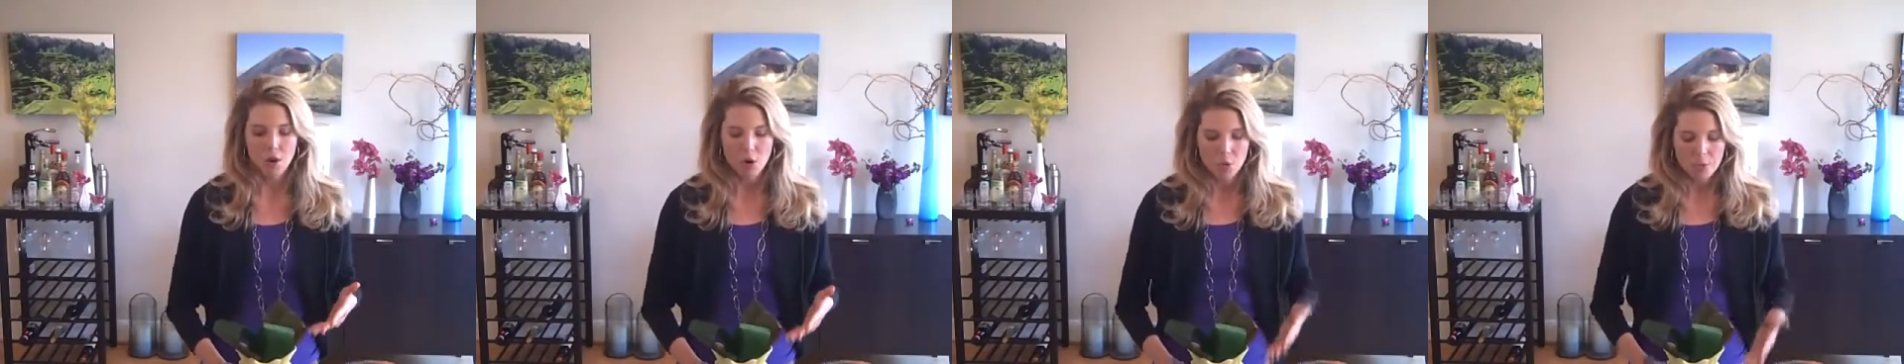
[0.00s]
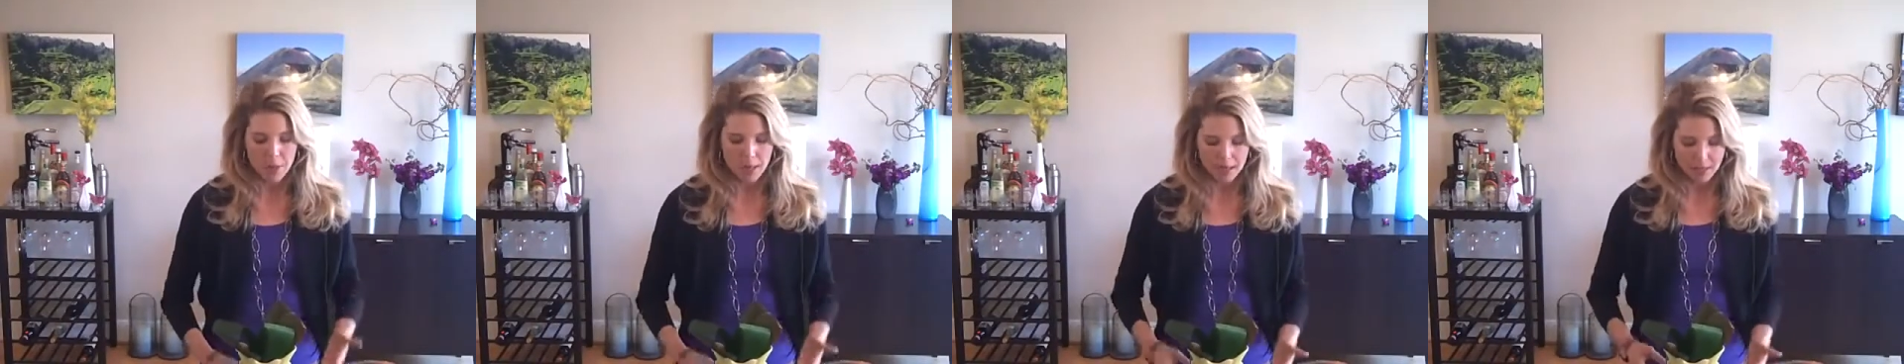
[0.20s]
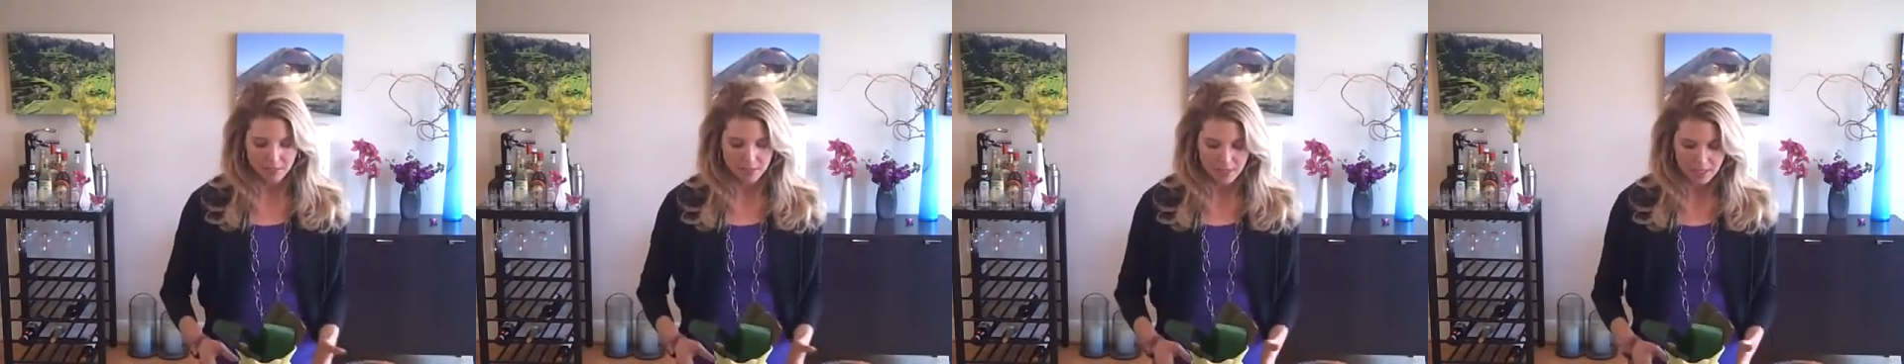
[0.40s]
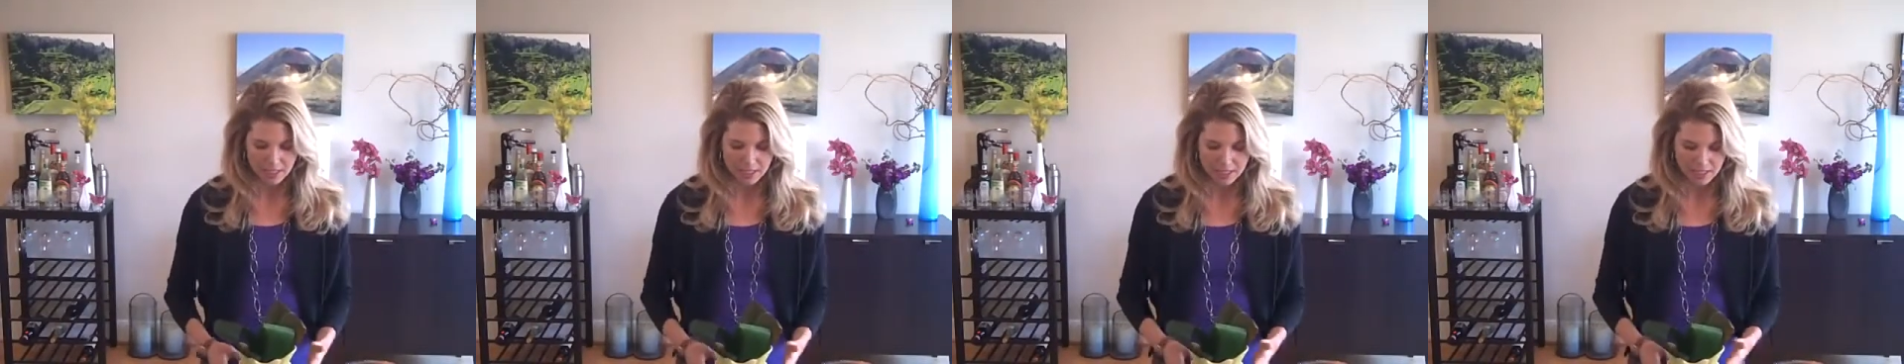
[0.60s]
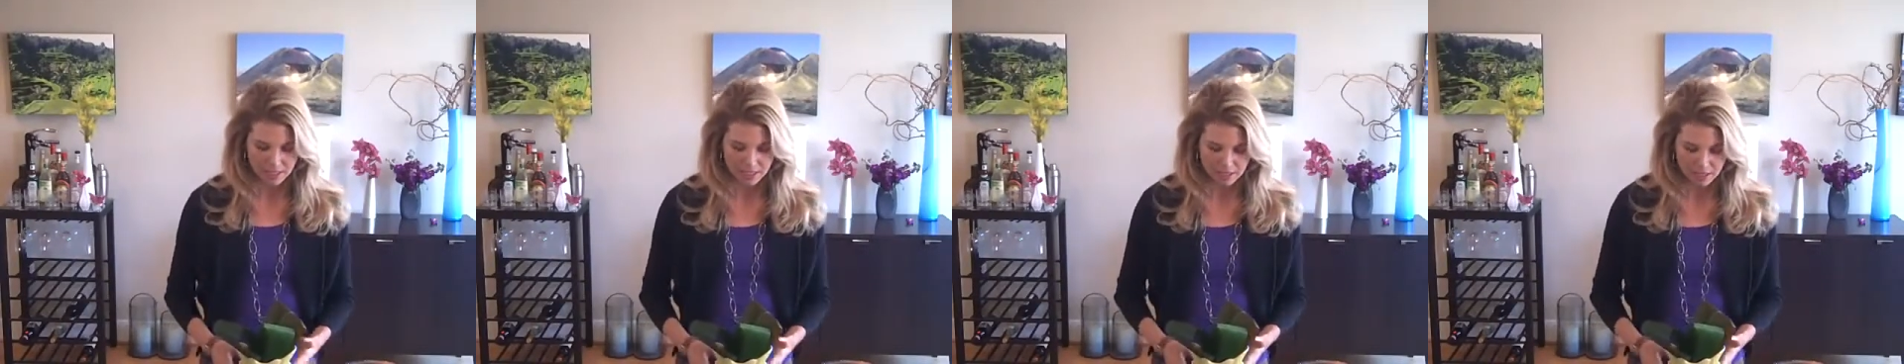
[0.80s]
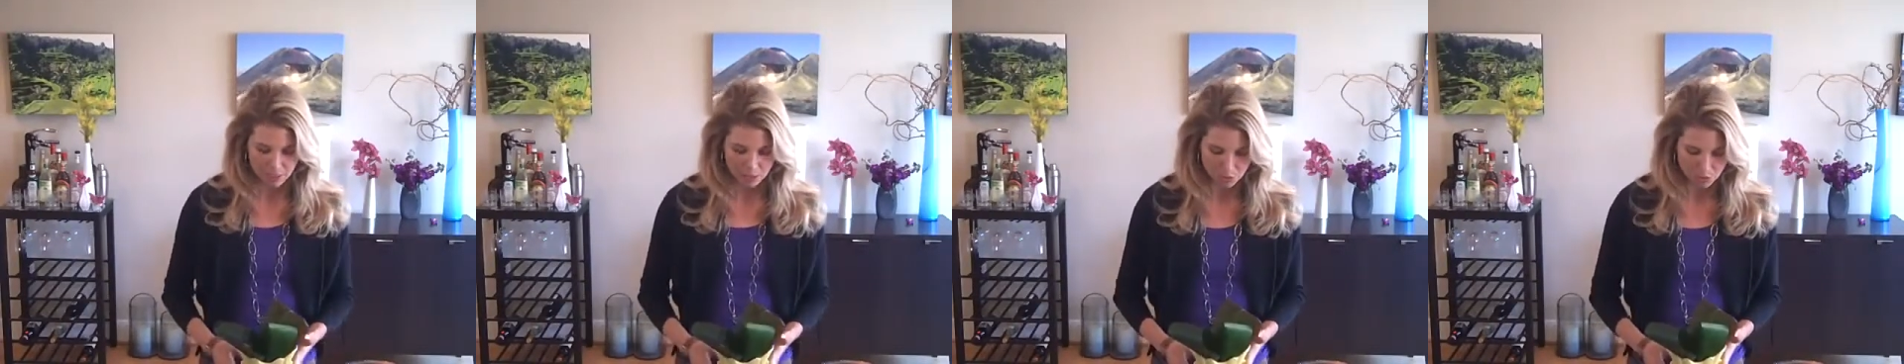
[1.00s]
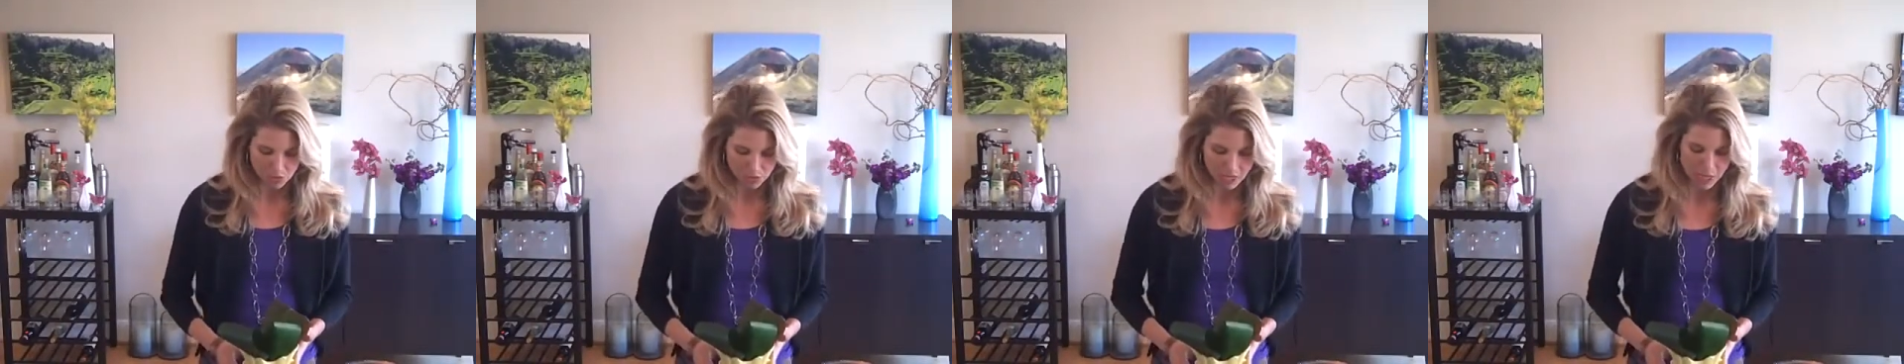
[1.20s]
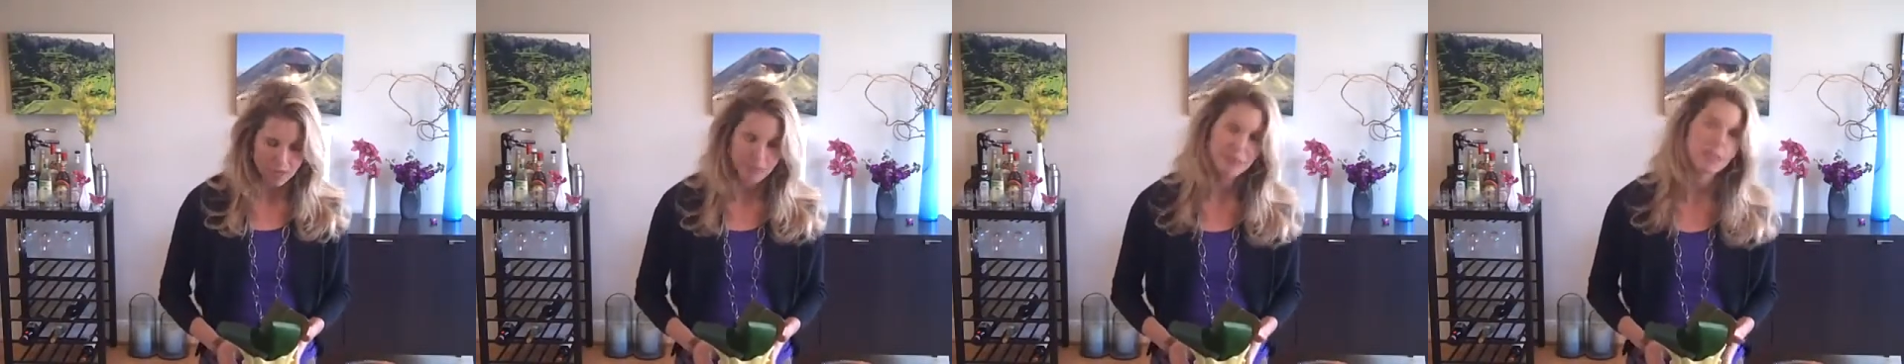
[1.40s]
opaque vase like this one I
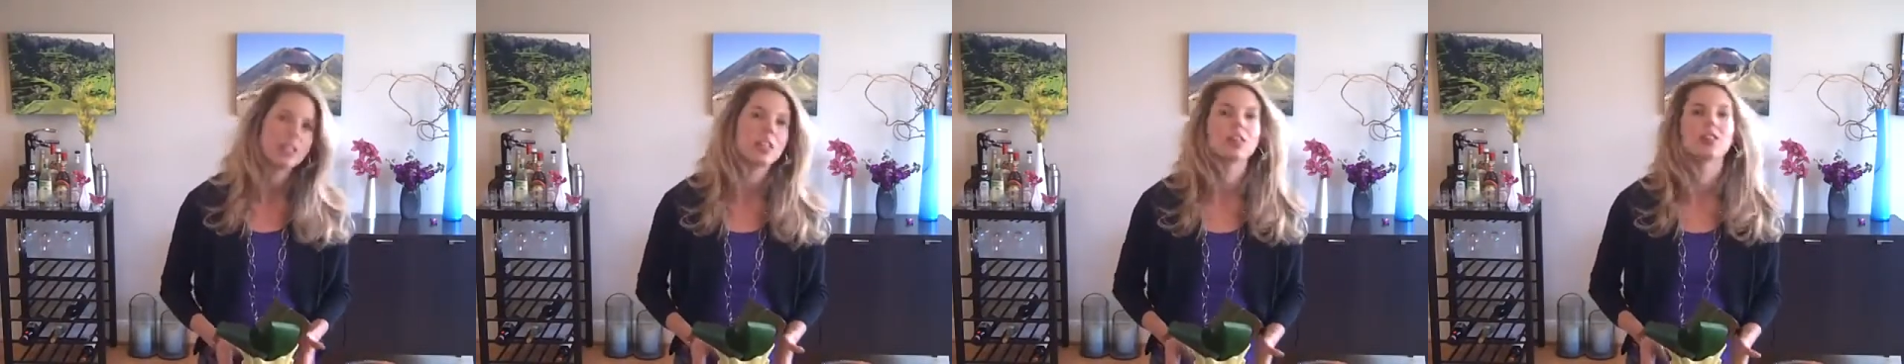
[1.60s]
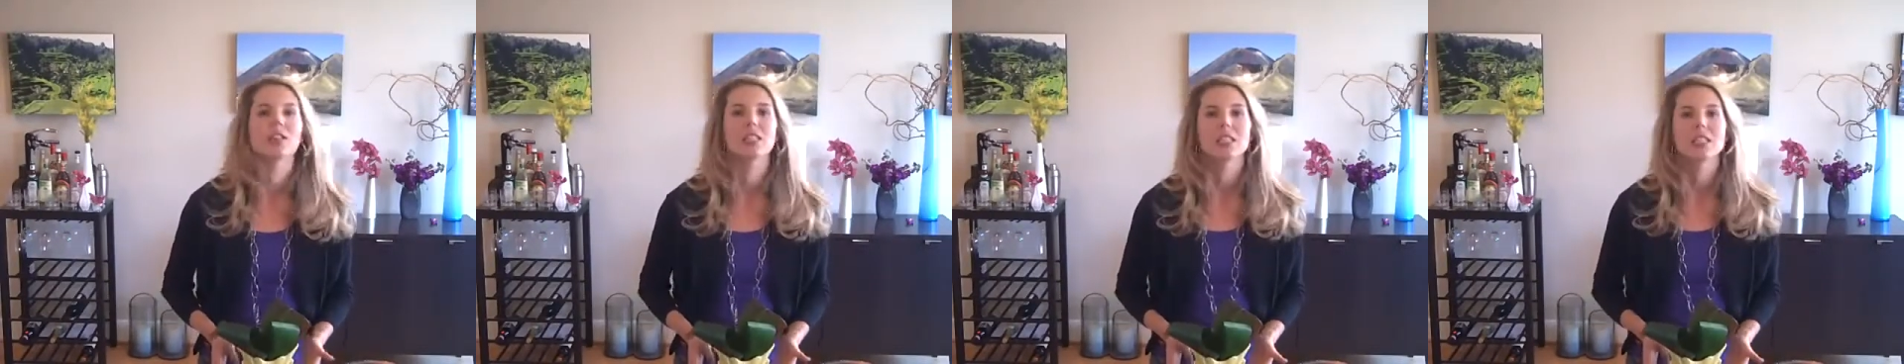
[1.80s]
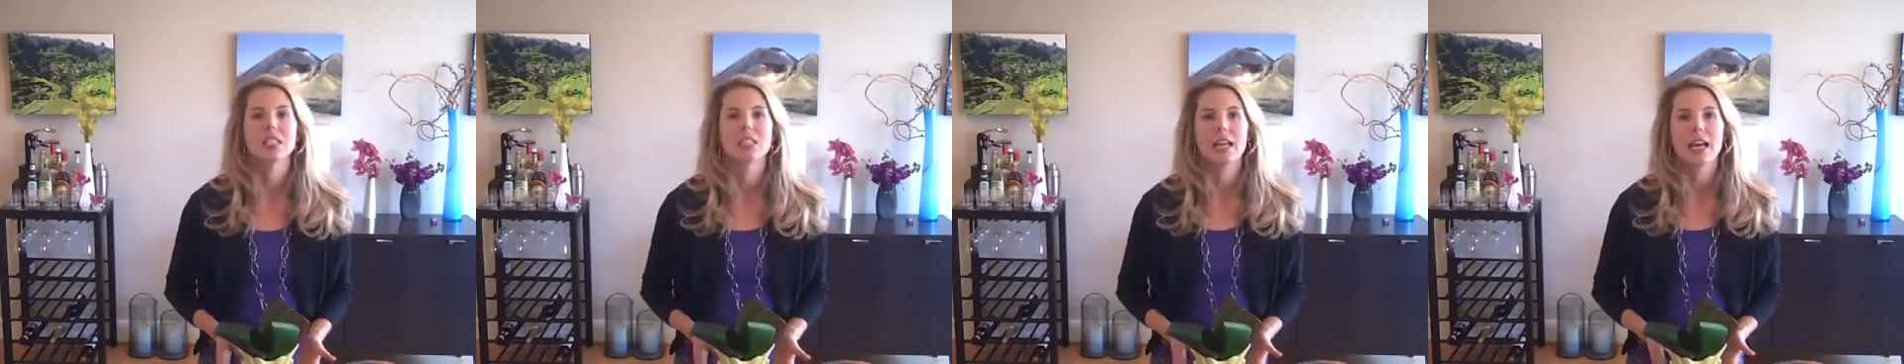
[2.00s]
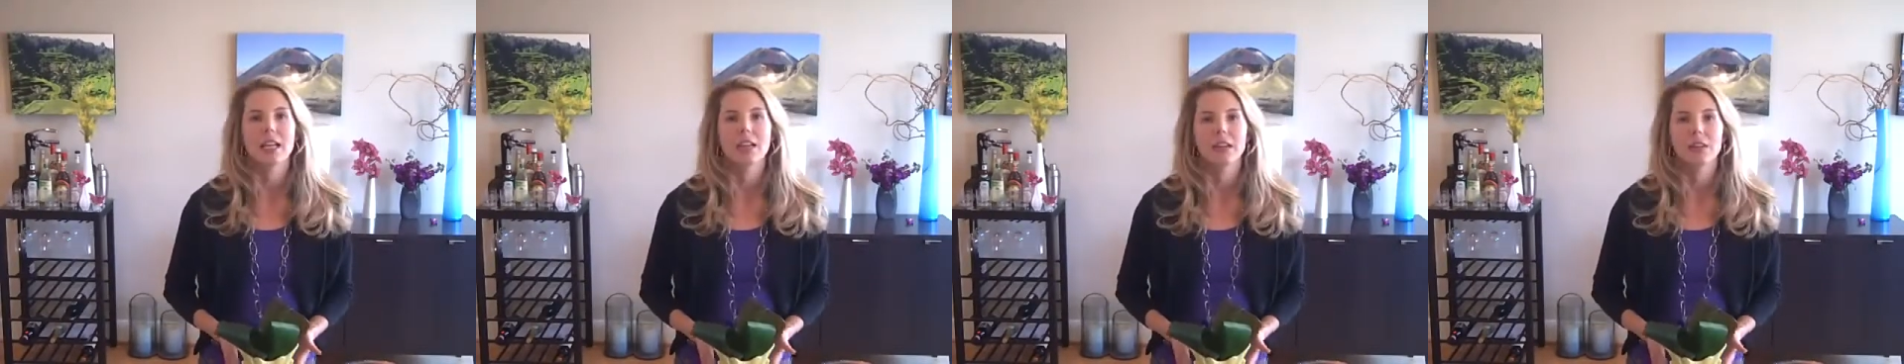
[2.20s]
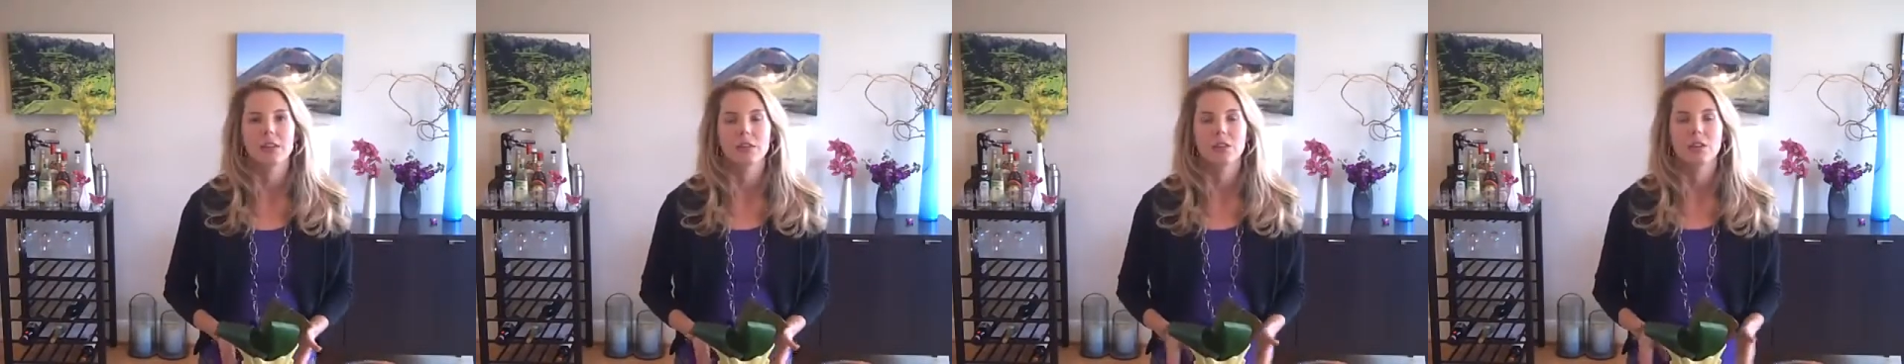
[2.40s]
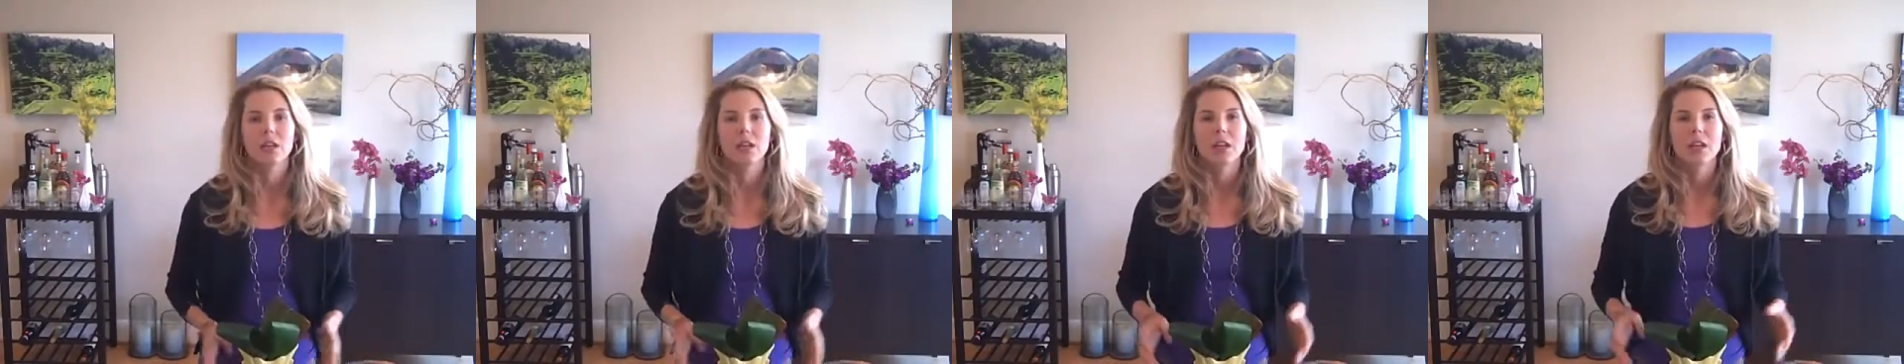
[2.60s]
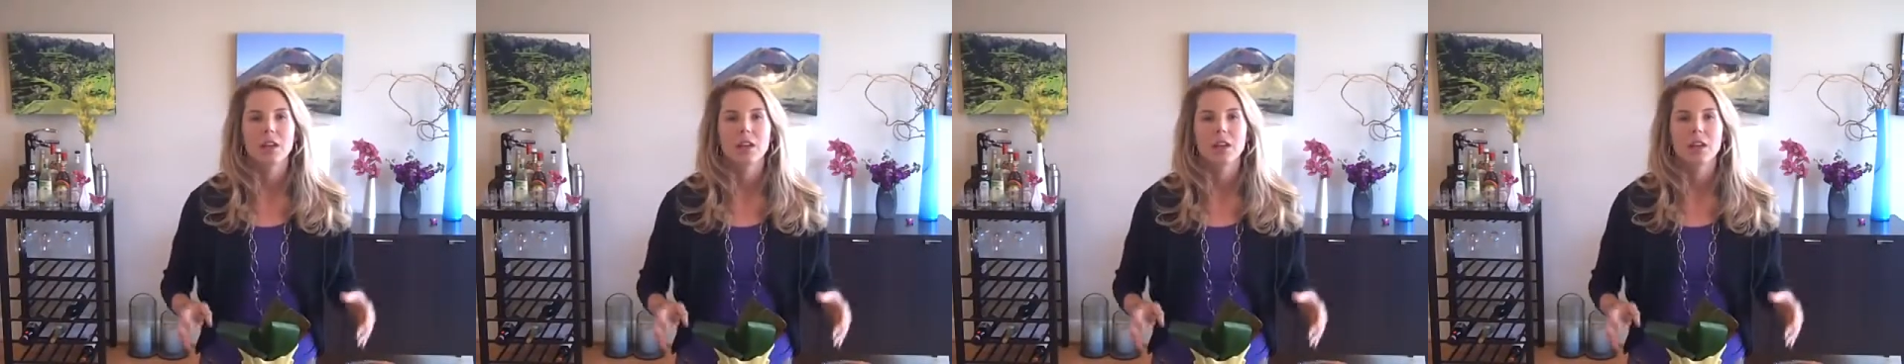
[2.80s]
have here that's yellow,